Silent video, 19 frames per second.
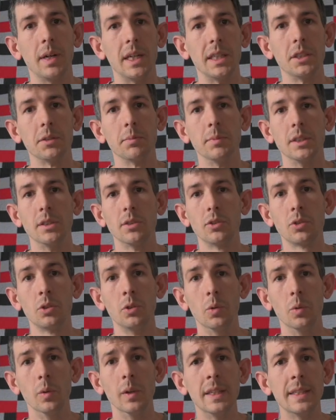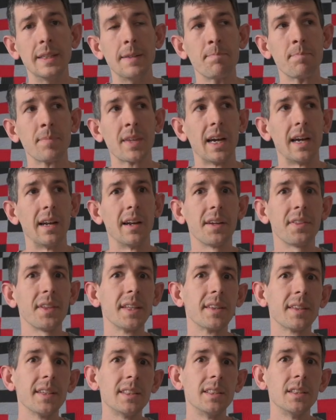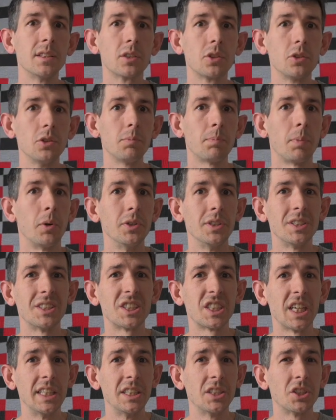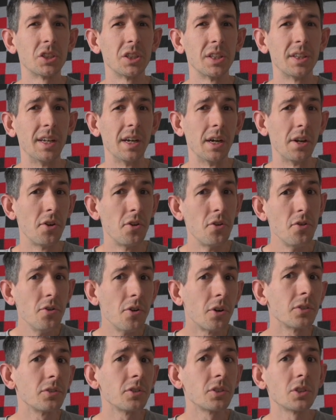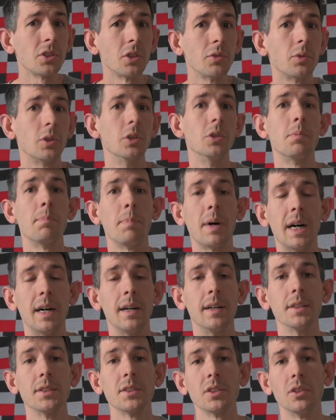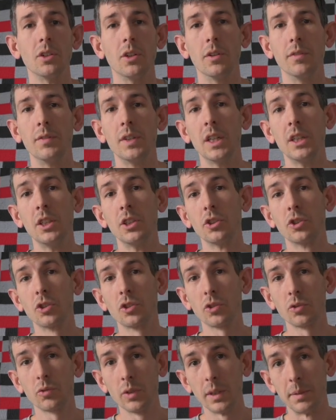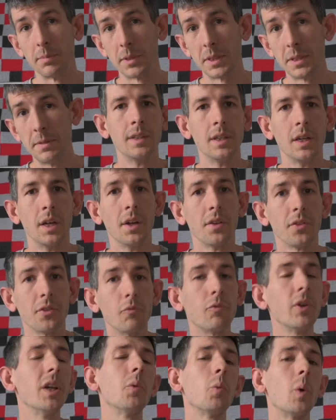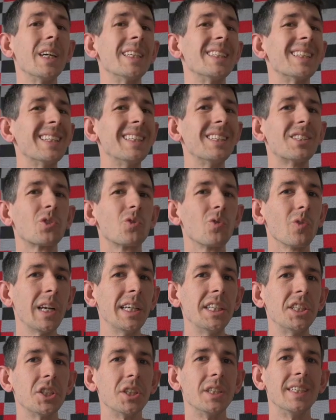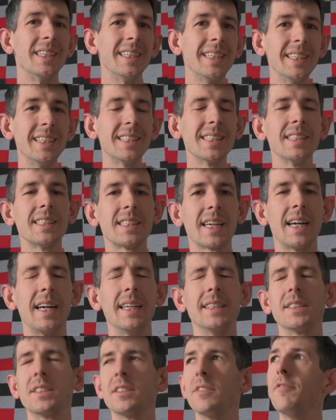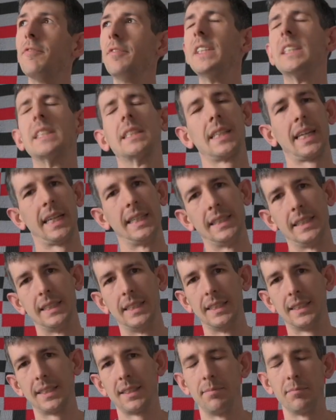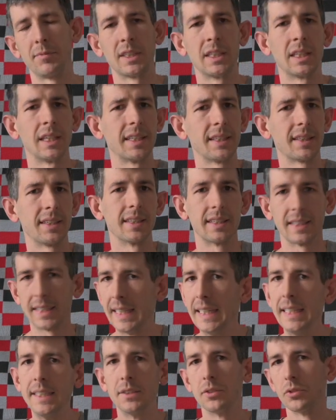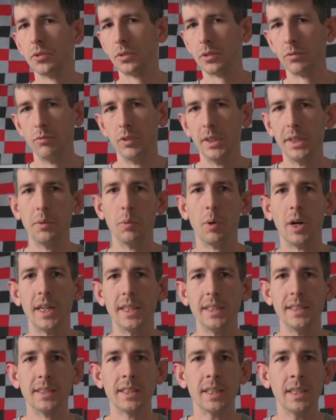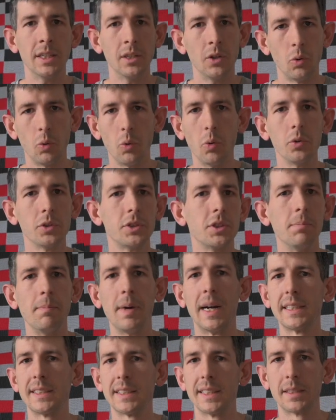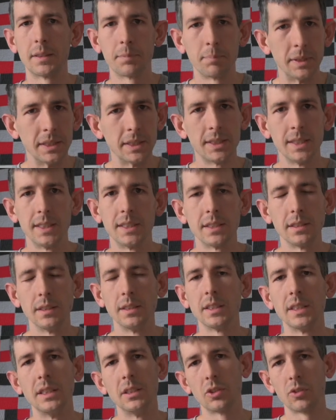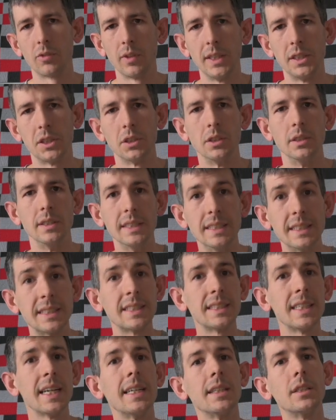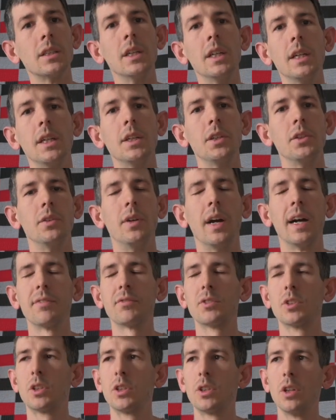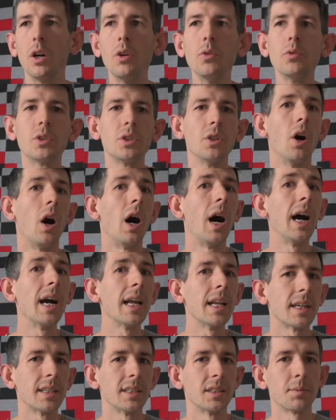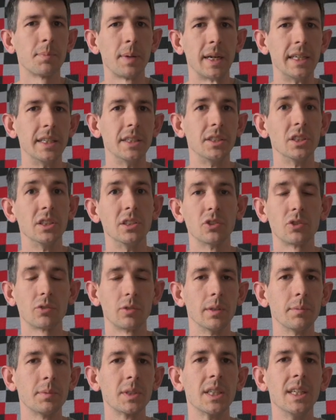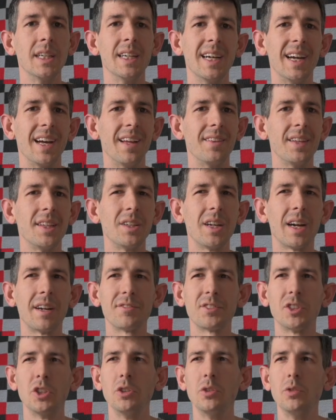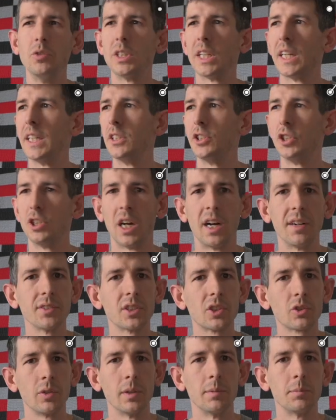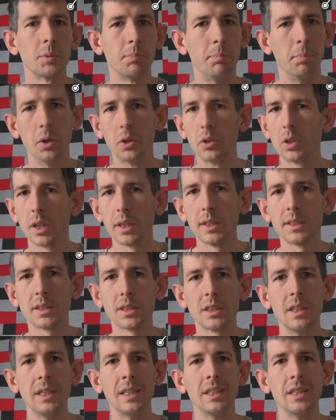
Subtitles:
management tool. And I think this is a good point to change to the not so good parts of Scribd. The Readwise integration isn't as sophisticated as something like the Kindle to Readwise automatic persistent integration. Instead, you have to go to your highlights page in Scribd, and then you have to use a JavaScript booklet